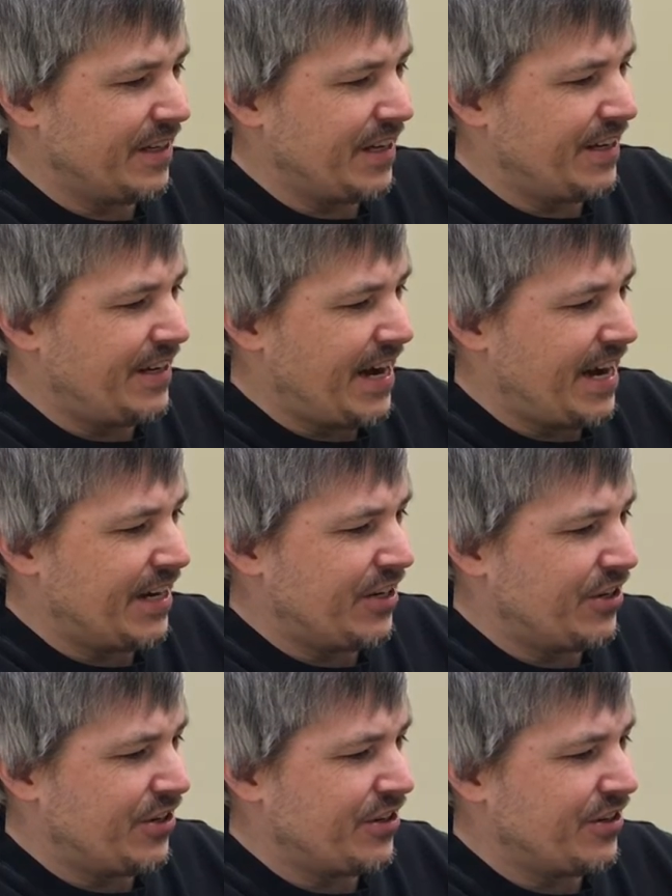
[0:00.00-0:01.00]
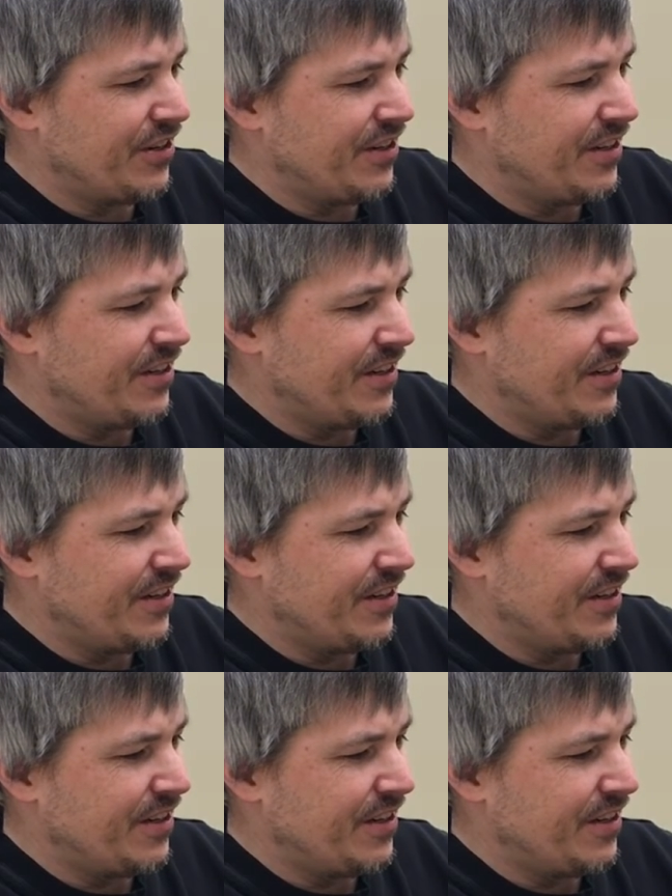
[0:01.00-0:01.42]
attach good.